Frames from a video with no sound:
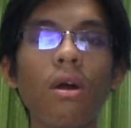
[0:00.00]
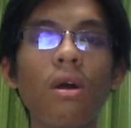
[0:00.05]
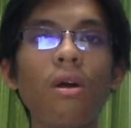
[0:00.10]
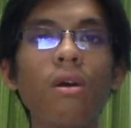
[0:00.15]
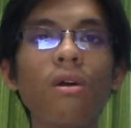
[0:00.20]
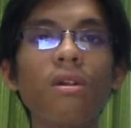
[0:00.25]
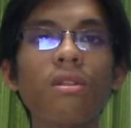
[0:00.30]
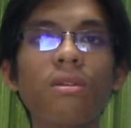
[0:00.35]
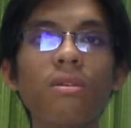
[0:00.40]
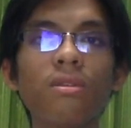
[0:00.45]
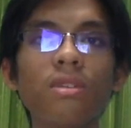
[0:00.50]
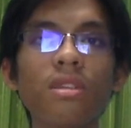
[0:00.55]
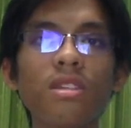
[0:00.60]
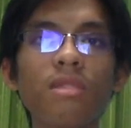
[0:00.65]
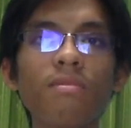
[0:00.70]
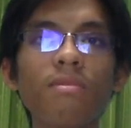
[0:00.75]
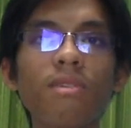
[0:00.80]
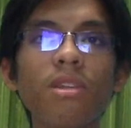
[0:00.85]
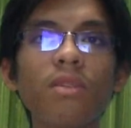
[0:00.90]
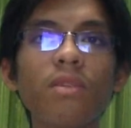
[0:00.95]
Although
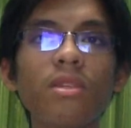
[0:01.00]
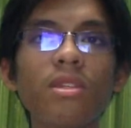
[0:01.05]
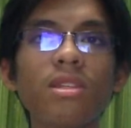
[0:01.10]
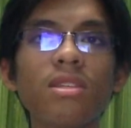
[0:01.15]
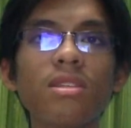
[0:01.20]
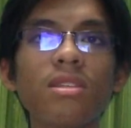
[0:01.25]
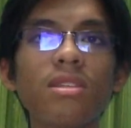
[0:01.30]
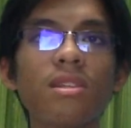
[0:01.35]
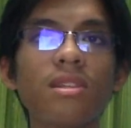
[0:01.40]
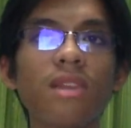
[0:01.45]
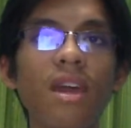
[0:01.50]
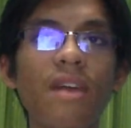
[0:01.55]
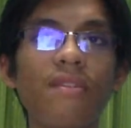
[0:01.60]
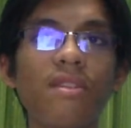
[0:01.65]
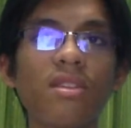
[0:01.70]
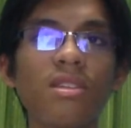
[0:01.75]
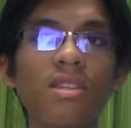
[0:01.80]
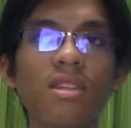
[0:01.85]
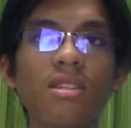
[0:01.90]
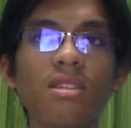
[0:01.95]
discipline was instilled ever
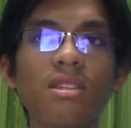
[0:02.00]
since